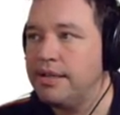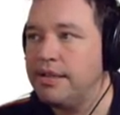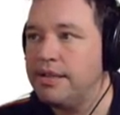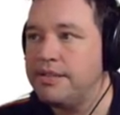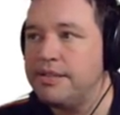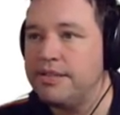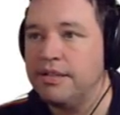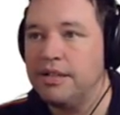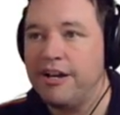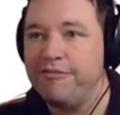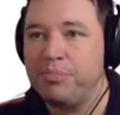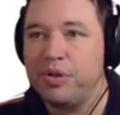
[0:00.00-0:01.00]
this is the
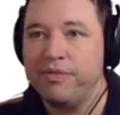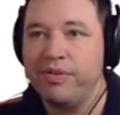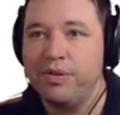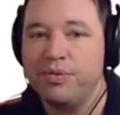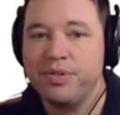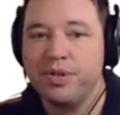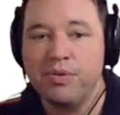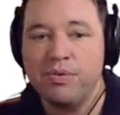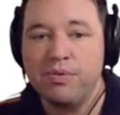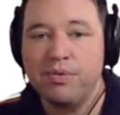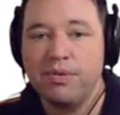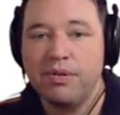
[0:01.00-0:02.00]
live preview.
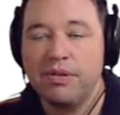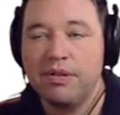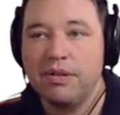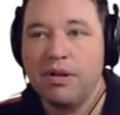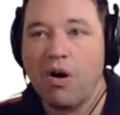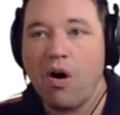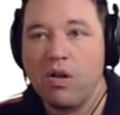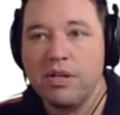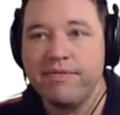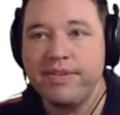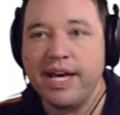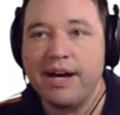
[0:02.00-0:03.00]
So all
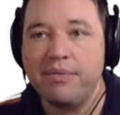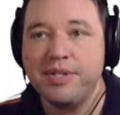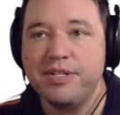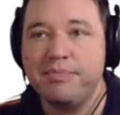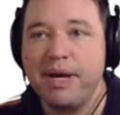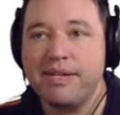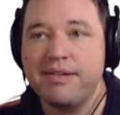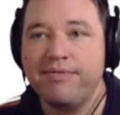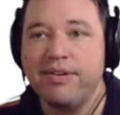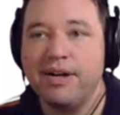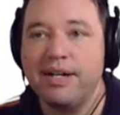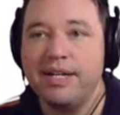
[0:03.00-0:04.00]
of that was
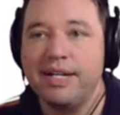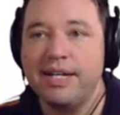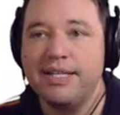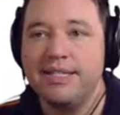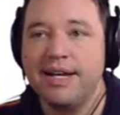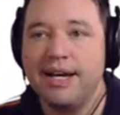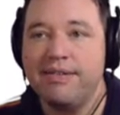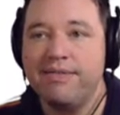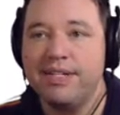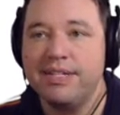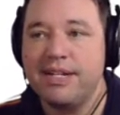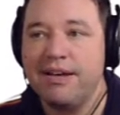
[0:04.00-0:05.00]
specified inside of
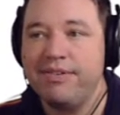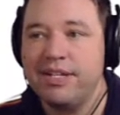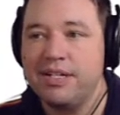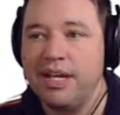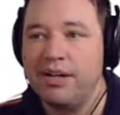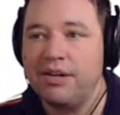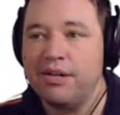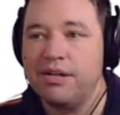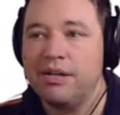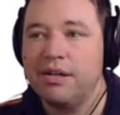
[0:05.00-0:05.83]
this dev container.